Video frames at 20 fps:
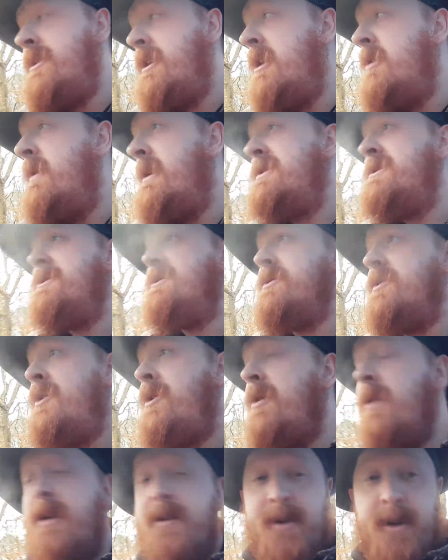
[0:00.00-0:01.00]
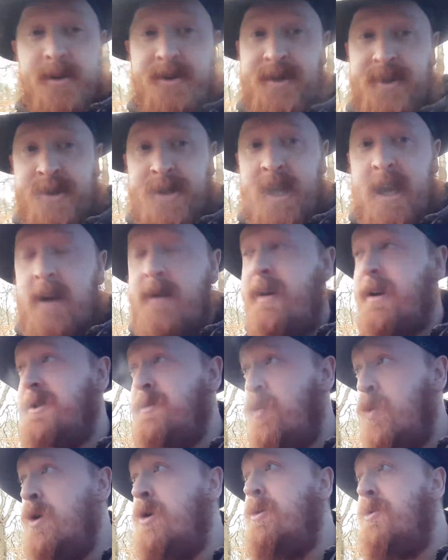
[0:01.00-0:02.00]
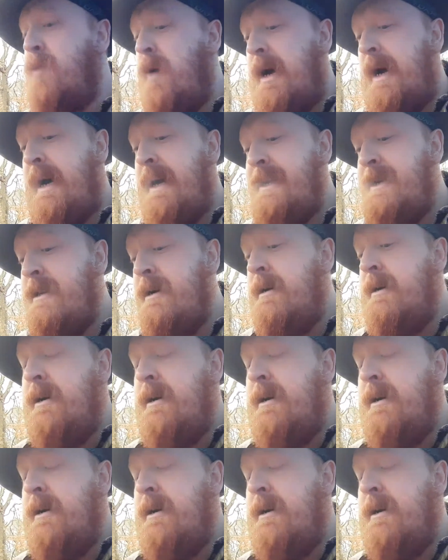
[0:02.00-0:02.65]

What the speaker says: the US as a whole, and not just the US, worldwide.